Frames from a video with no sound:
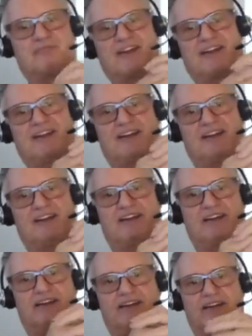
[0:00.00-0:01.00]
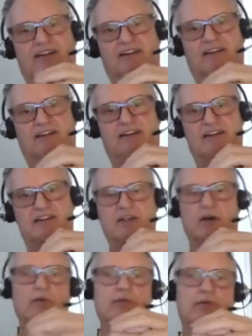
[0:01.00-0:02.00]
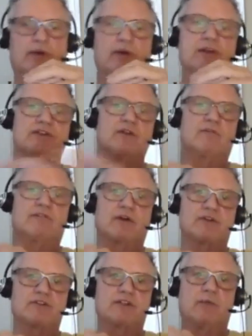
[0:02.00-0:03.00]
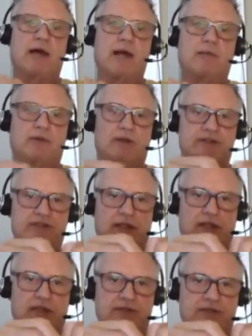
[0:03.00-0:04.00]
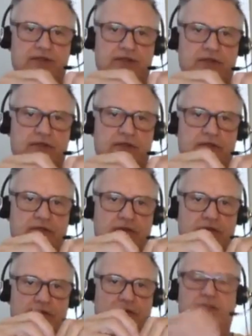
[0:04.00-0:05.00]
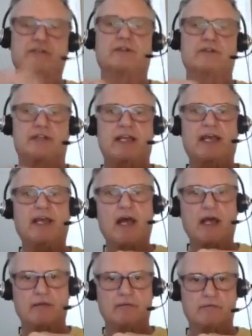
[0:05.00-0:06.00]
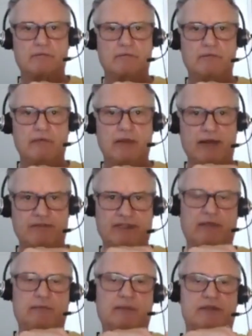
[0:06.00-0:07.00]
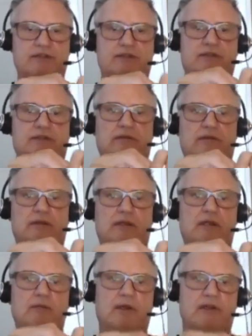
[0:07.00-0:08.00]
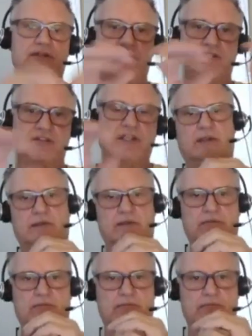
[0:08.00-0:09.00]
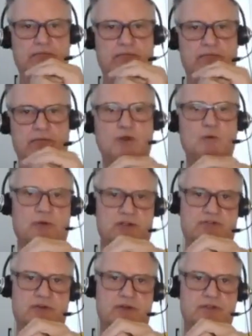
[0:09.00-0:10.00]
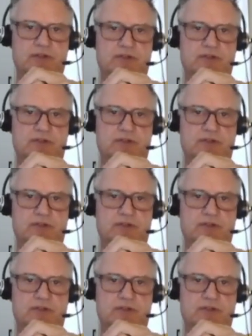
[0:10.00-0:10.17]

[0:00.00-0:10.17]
So there is no verse in the Bible that says Christians cannot have demons, but it's insinuated in numerous verses.